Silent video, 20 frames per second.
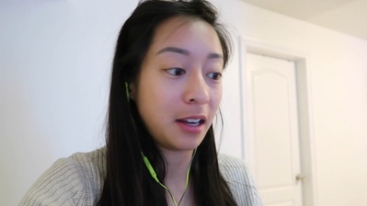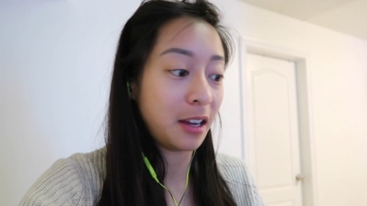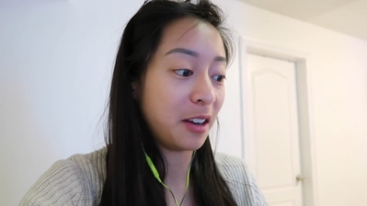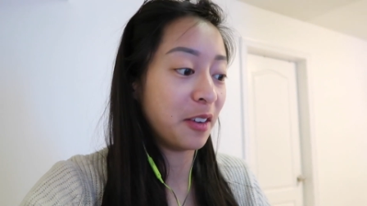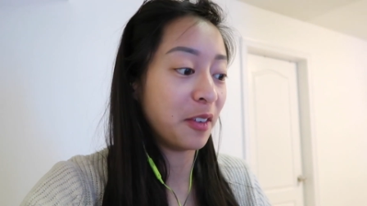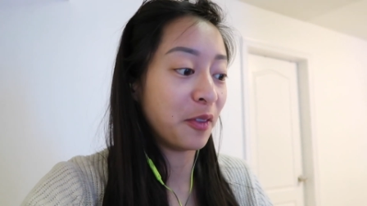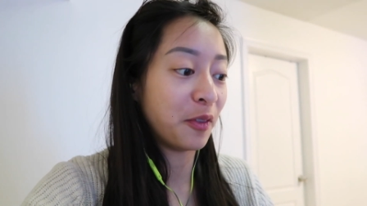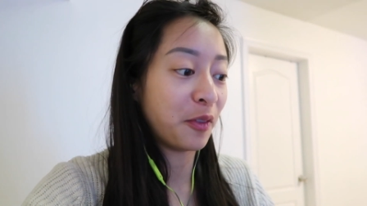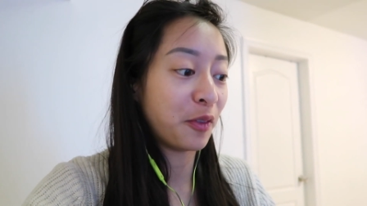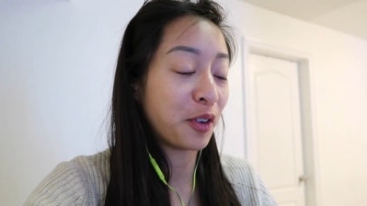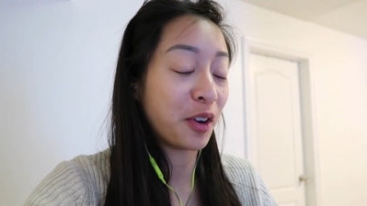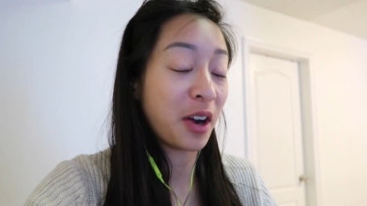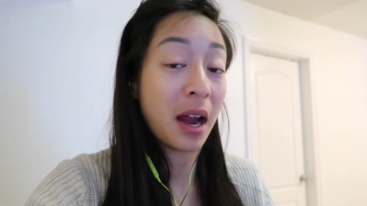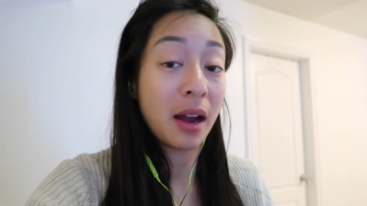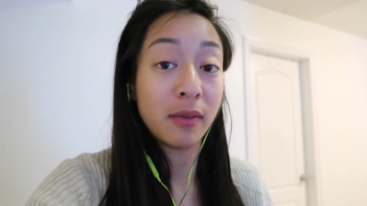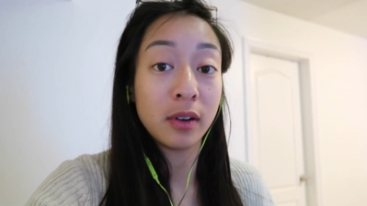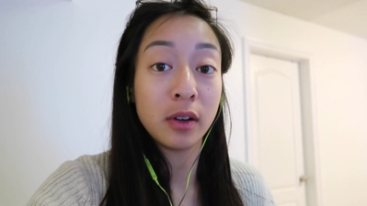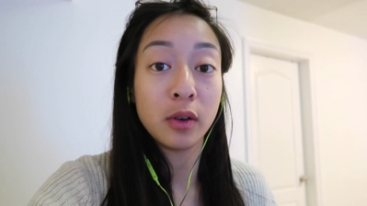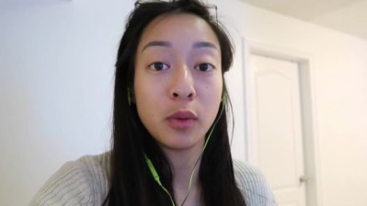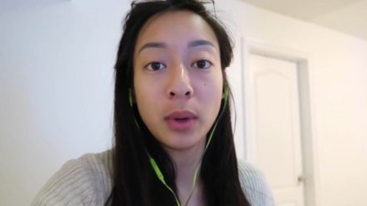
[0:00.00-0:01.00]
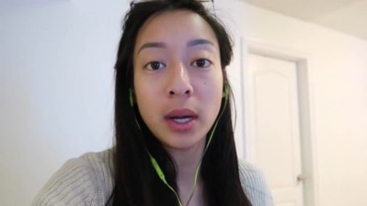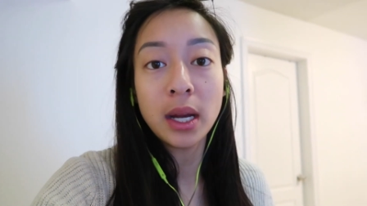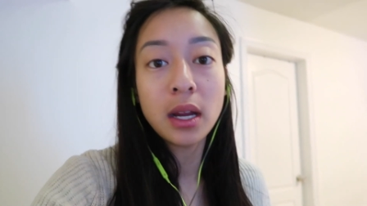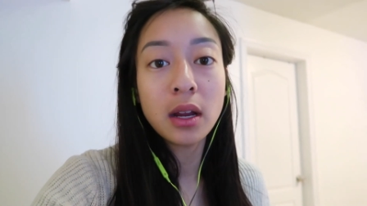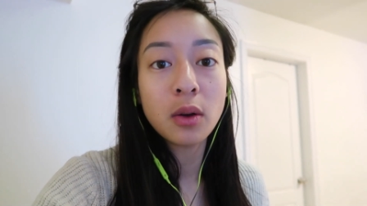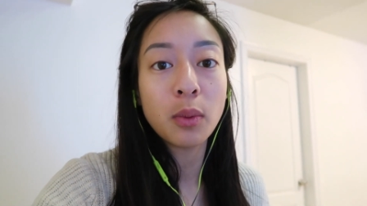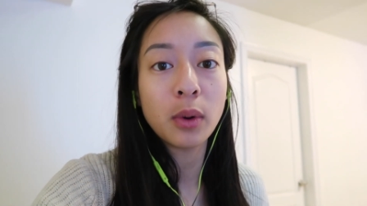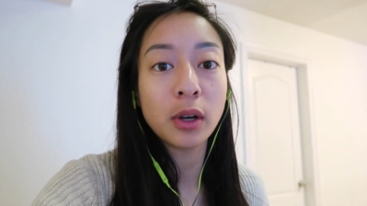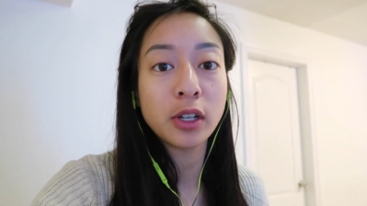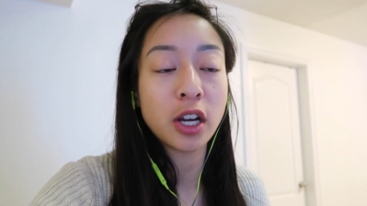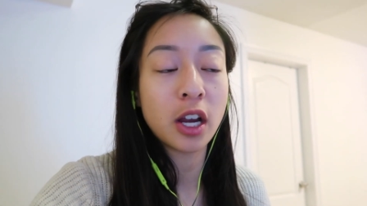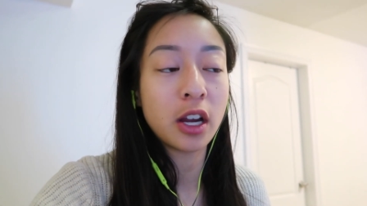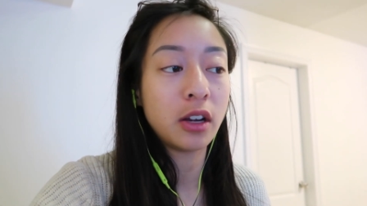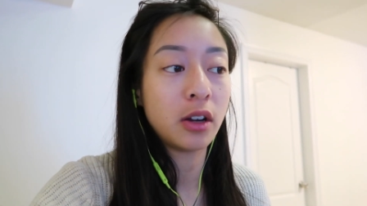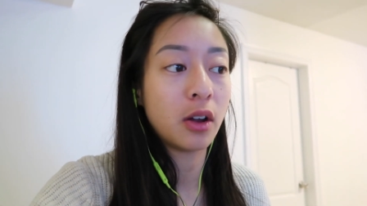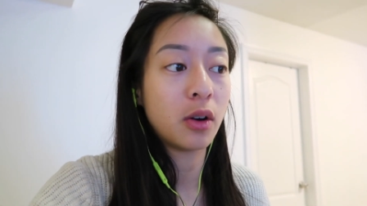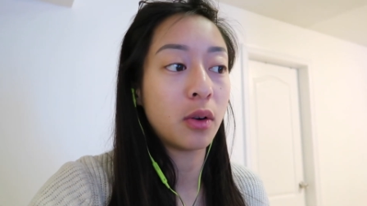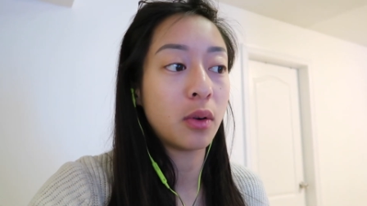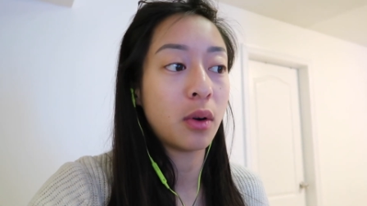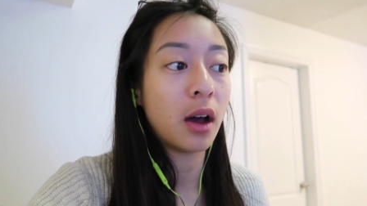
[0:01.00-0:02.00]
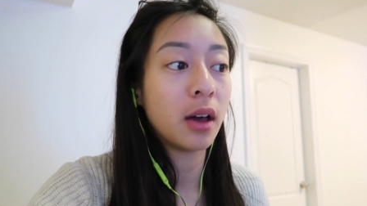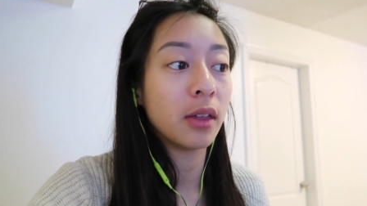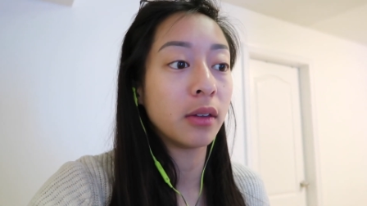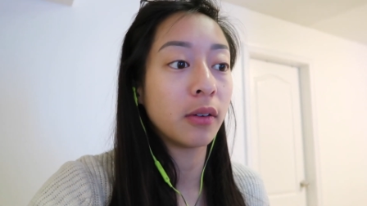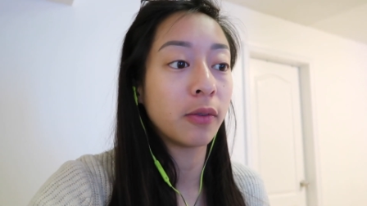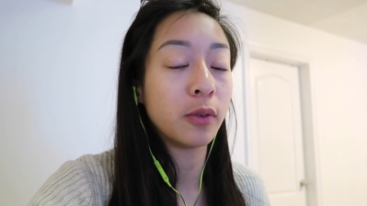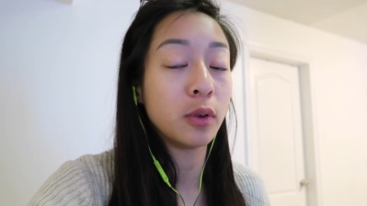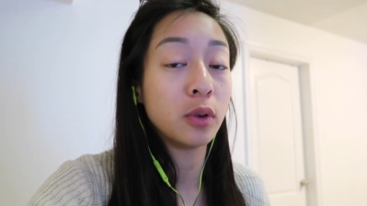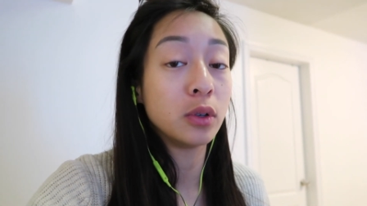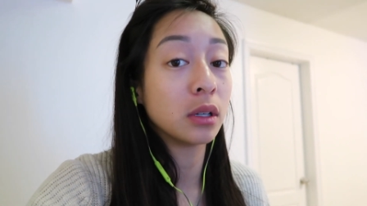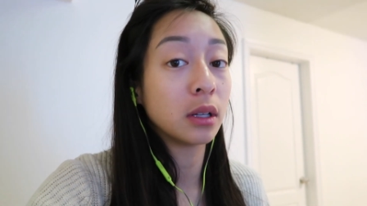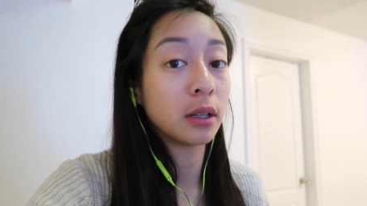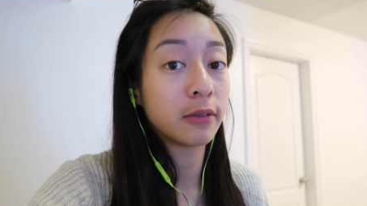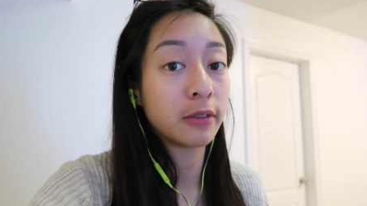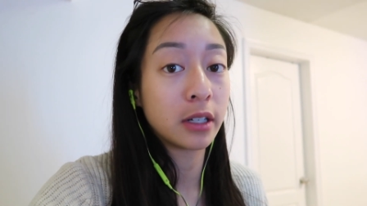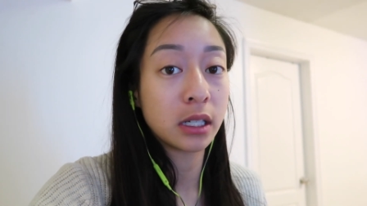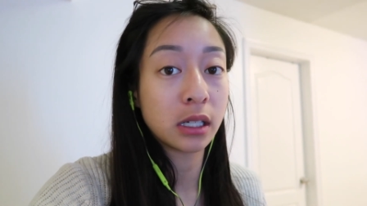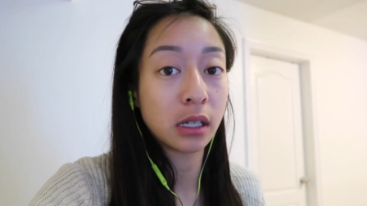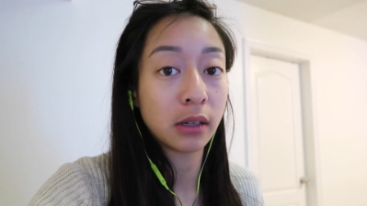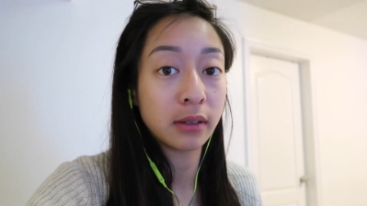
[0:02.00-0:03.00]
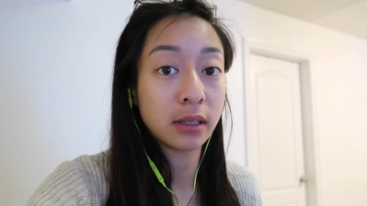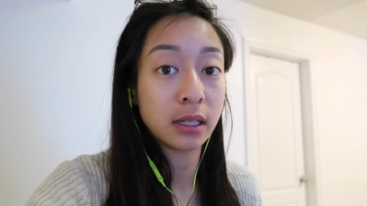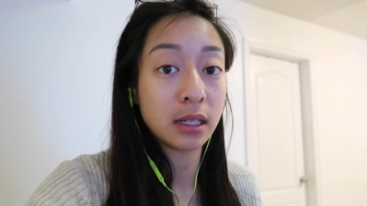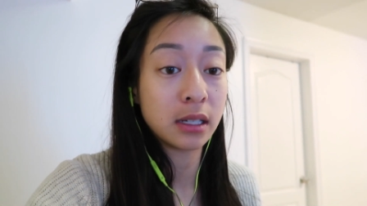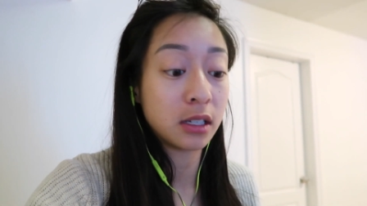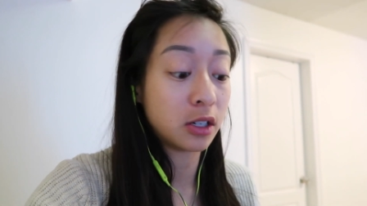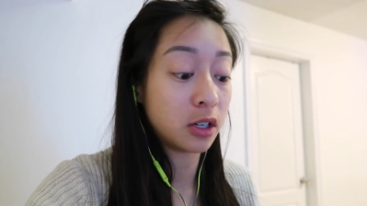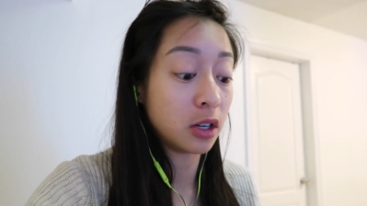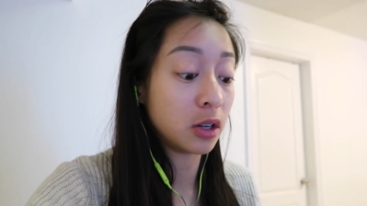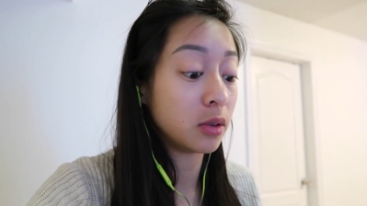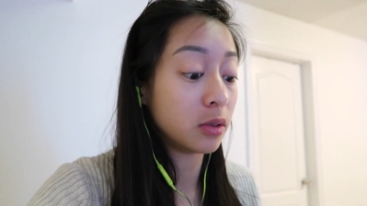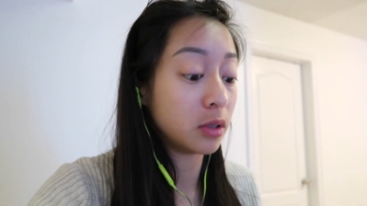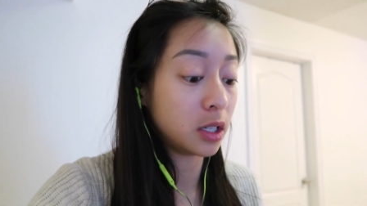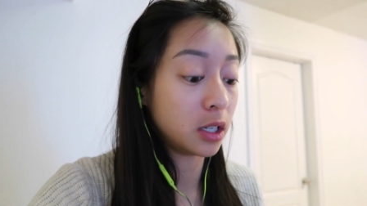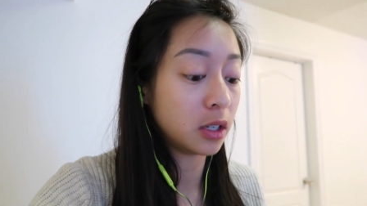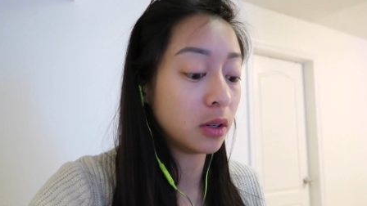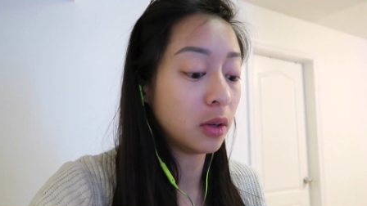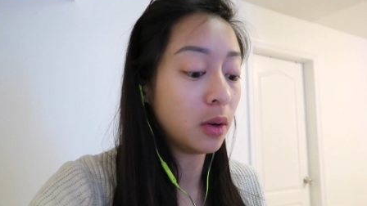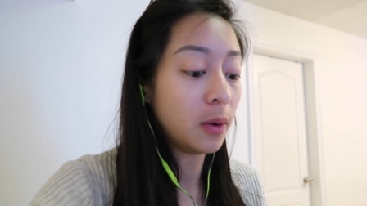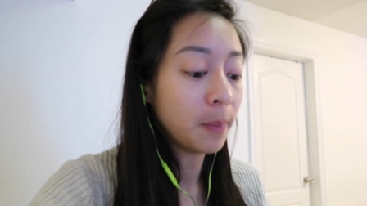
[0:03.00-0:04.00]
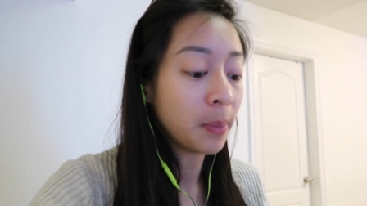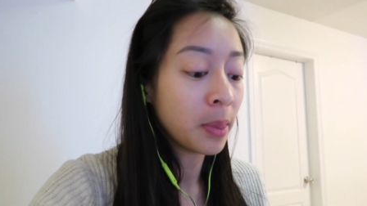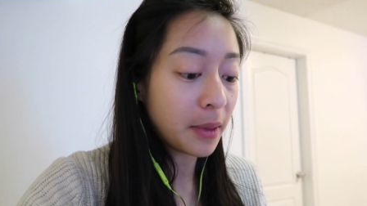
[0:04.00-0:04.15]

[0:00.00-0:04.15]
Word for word: in for every week which I know other food delivery services do do.